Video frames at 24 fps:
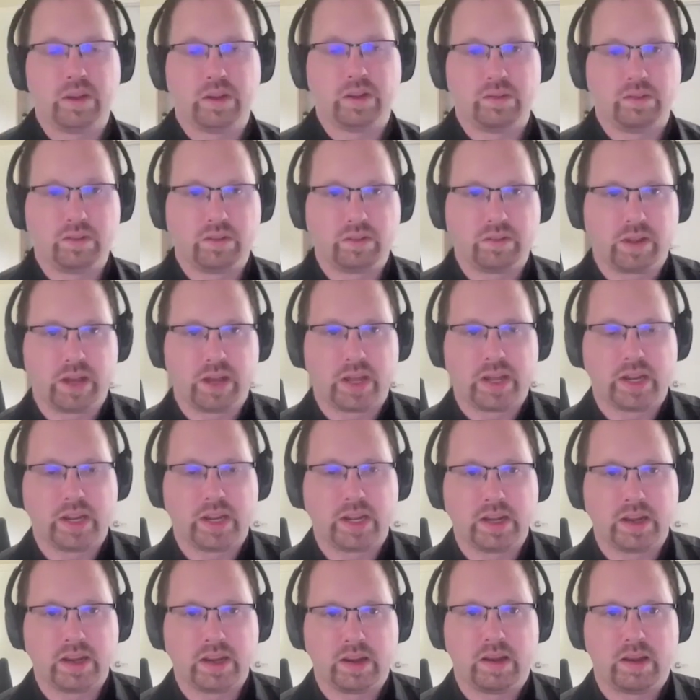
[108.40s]
So you got
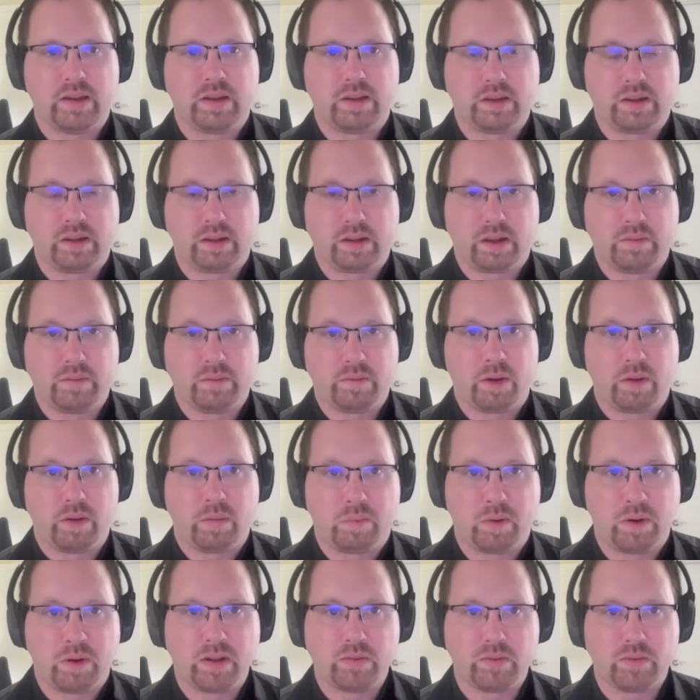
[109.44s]
a
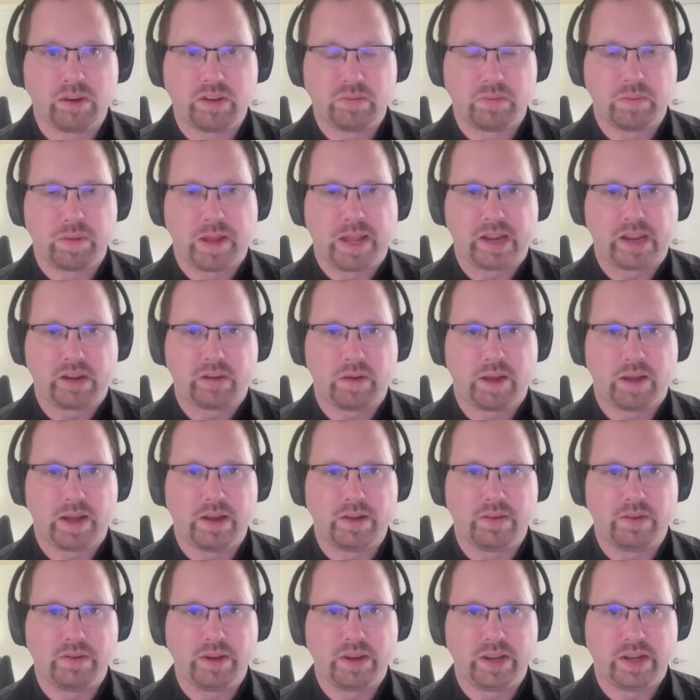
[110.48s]
pretty rich
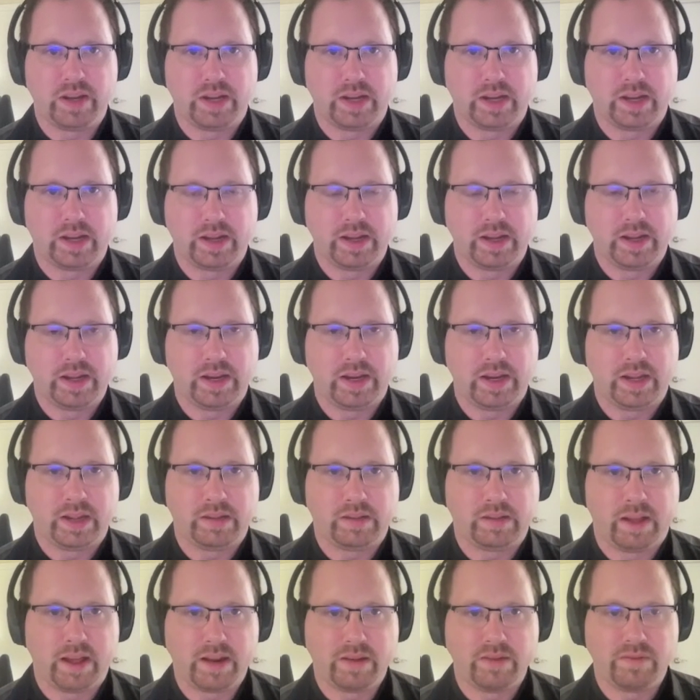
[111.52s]
background in a
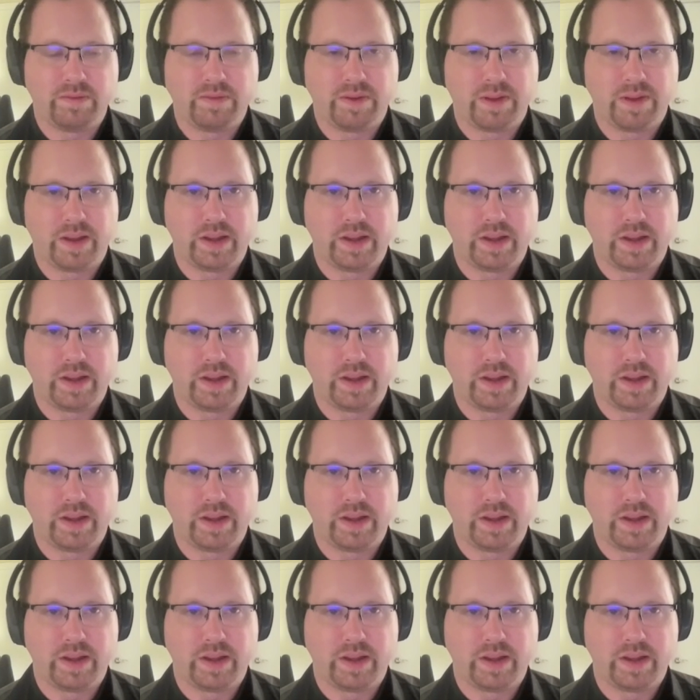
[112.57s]
lot of